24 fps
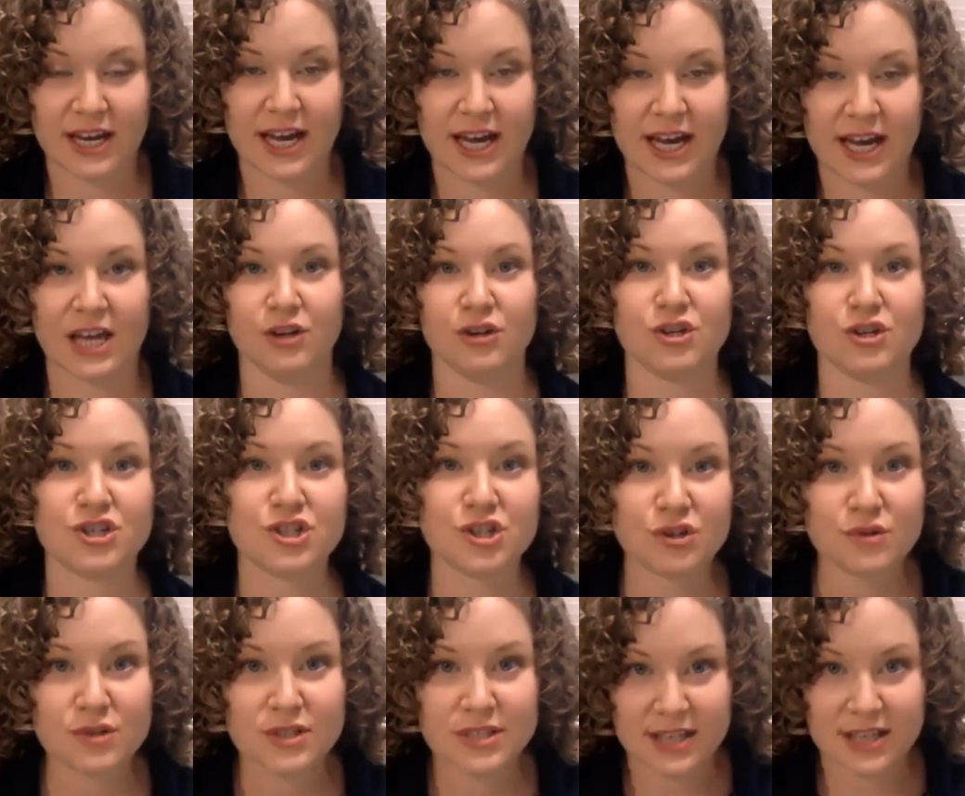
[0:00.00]
And your
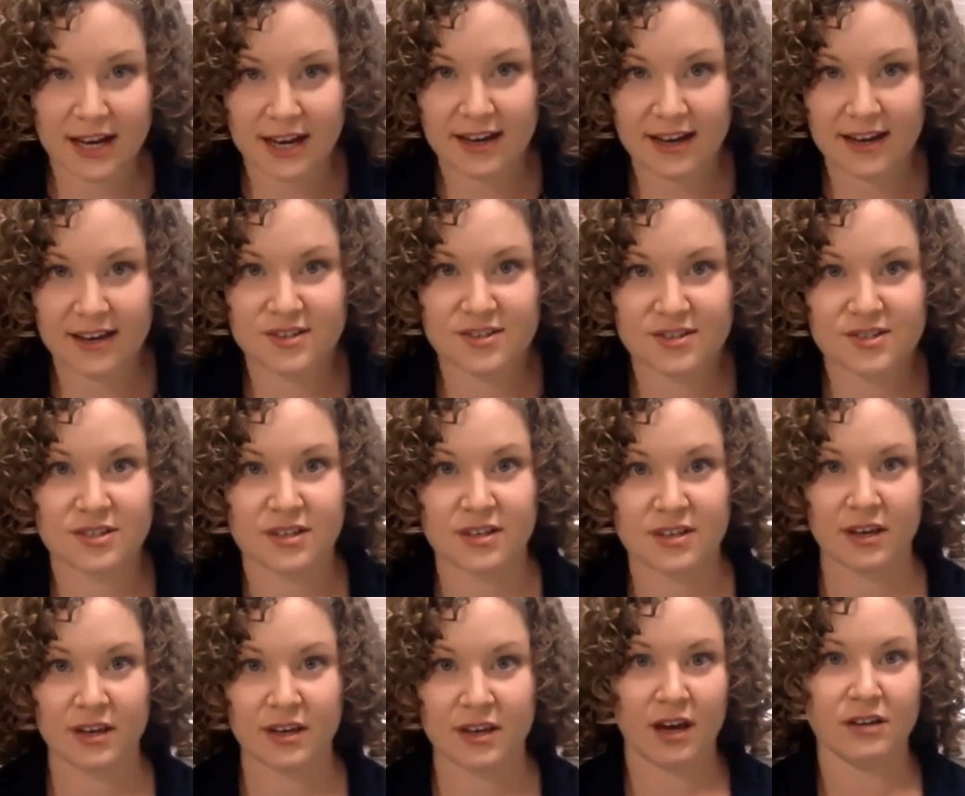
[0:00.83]
shoe size,
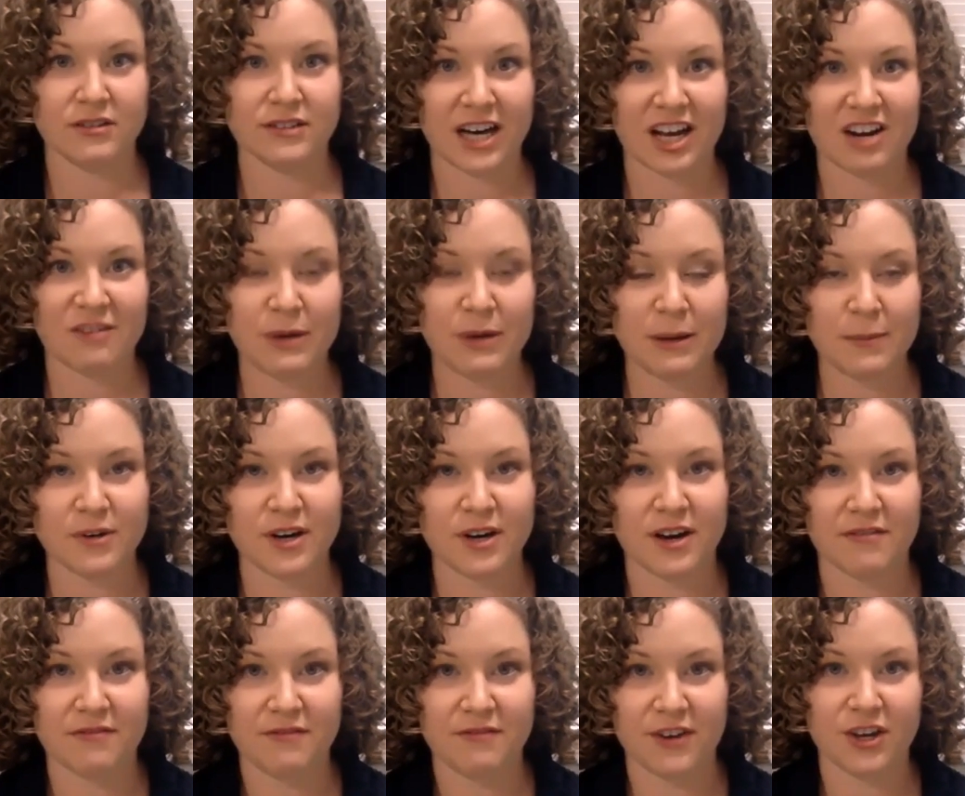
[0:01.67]
a lot of people
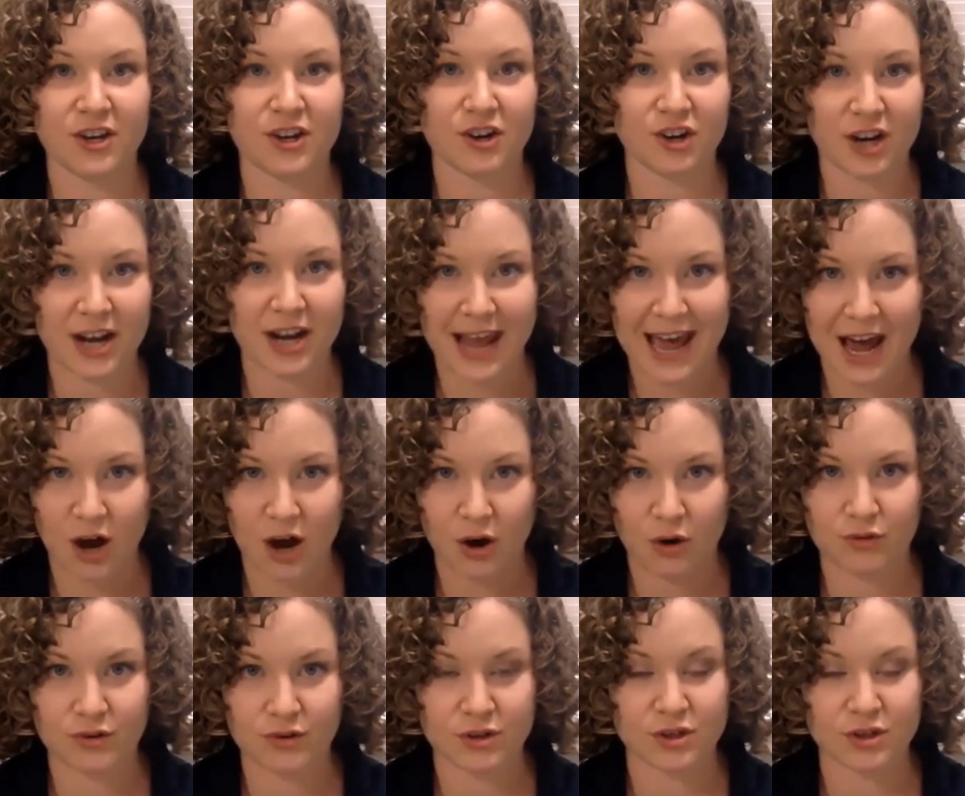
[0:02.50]
have figured it
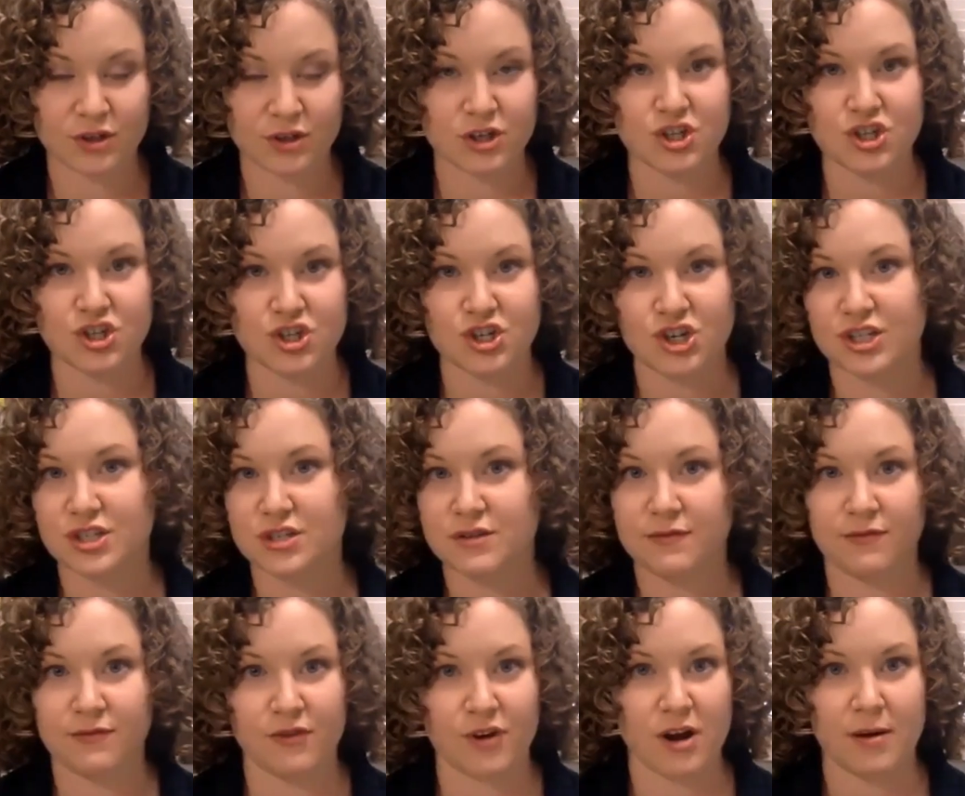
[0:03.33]
out just
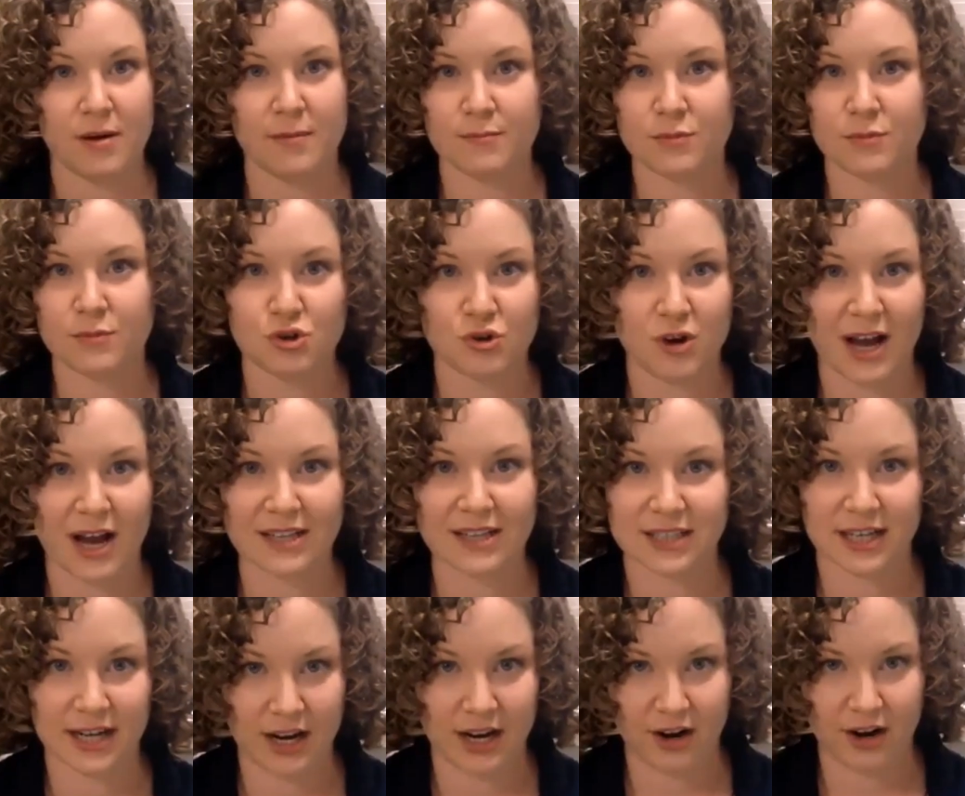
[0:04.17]
from
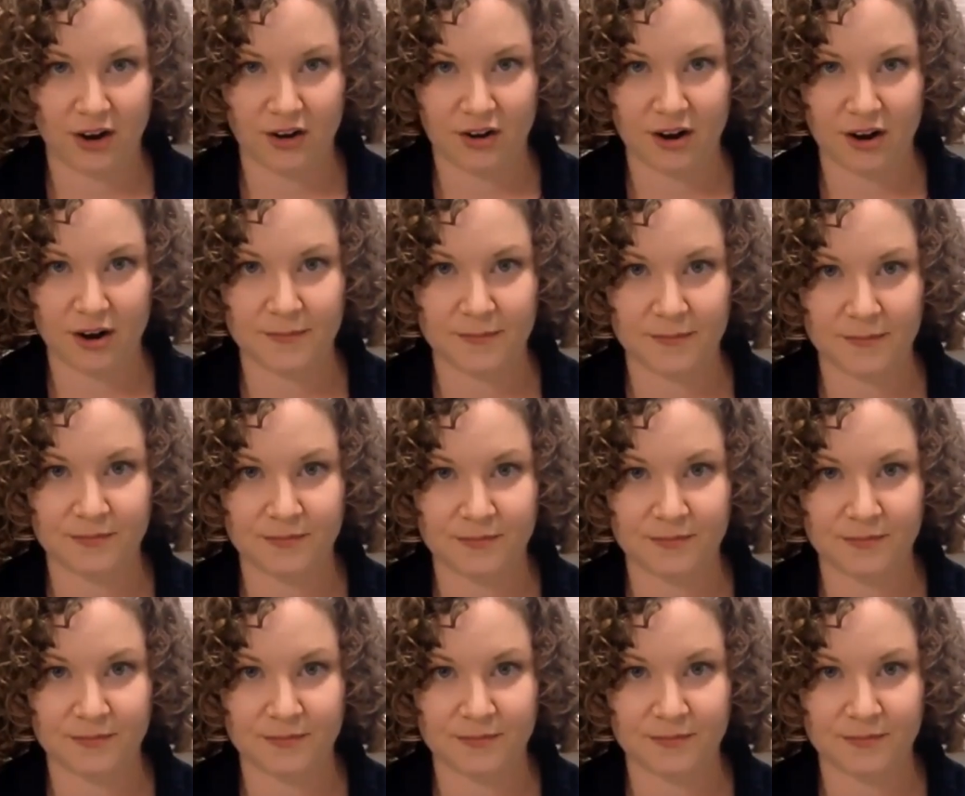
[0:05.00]
trial and error.